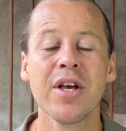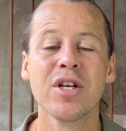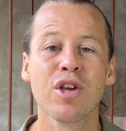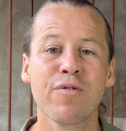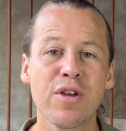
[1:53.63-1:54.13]

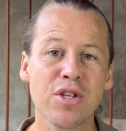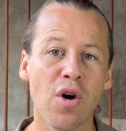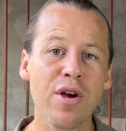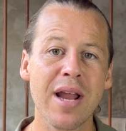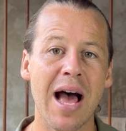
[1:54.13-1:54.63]
So if you
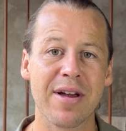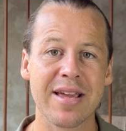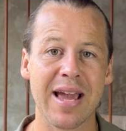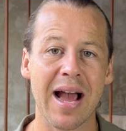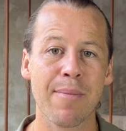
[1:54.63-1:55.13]
don't have a
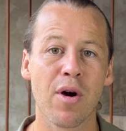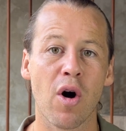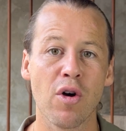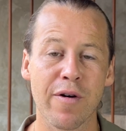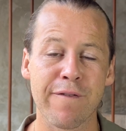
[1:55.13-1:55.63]
camera
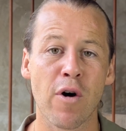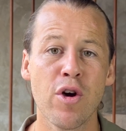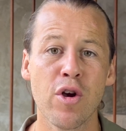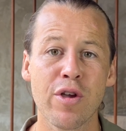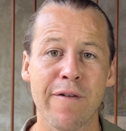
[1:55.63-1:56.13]
on your
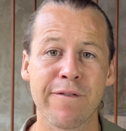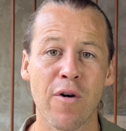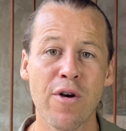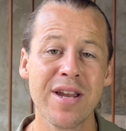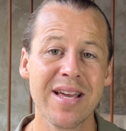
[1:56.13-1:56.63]
phone or your
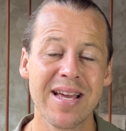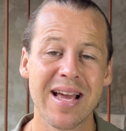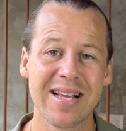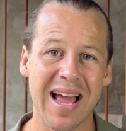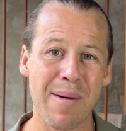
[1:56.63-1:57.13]
phone
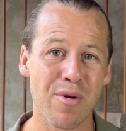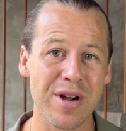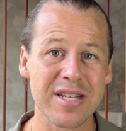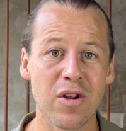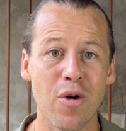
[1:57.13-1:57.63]
camera
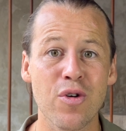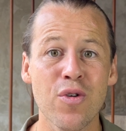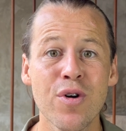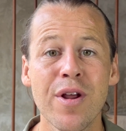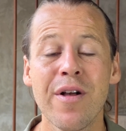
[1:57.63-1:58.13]
is no
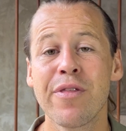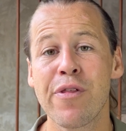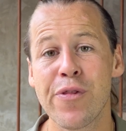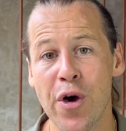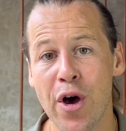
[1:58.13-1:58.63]
good, the
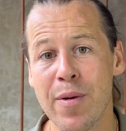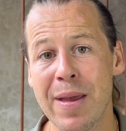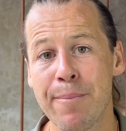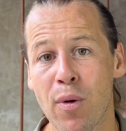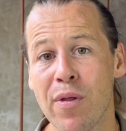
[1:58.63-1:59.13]
third
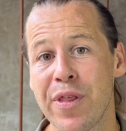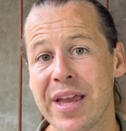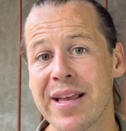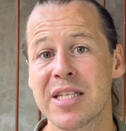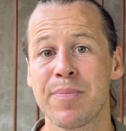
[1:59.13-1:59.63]
important
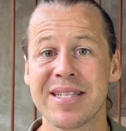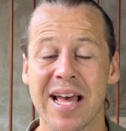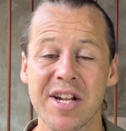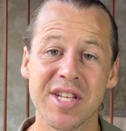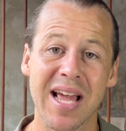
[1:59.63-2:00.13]
thing is to
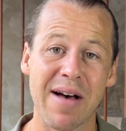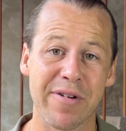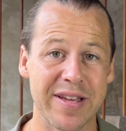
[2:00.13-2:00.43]
potentially have a